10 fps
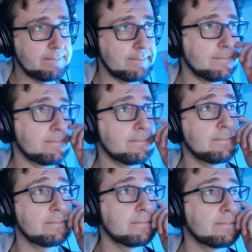
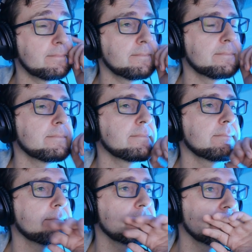
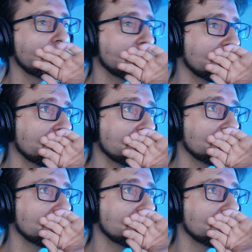No one is speaking in this clip.